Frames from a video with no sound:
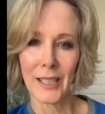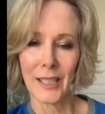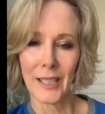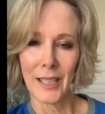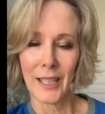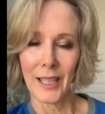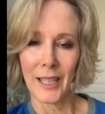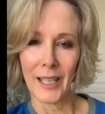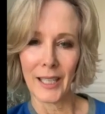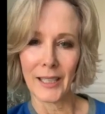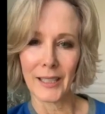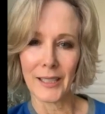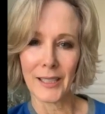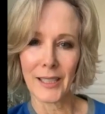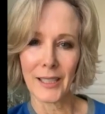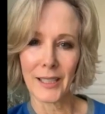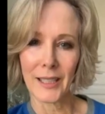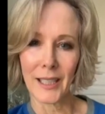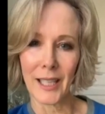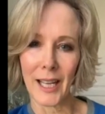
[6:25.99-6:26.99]
And
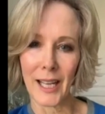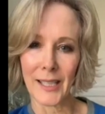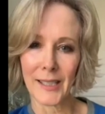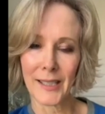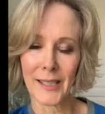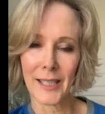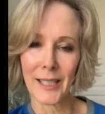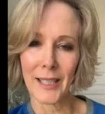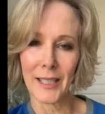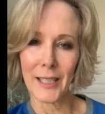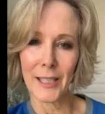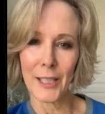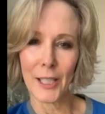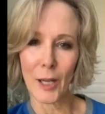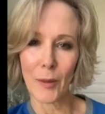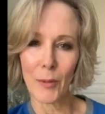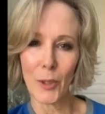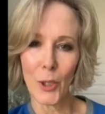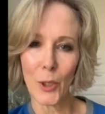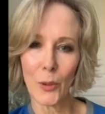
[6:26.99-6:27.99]
lastly, the
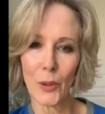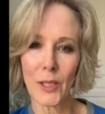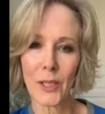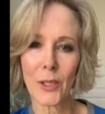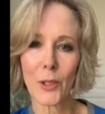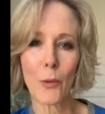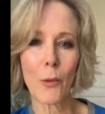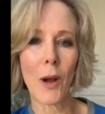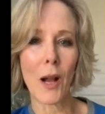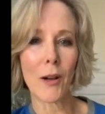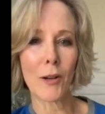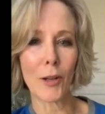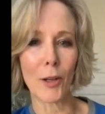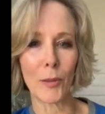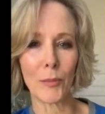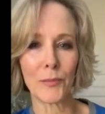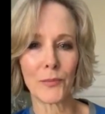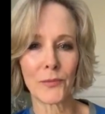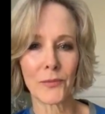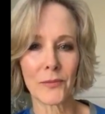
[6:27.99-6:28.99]
W is to
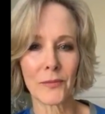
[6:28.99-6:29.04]
welcome.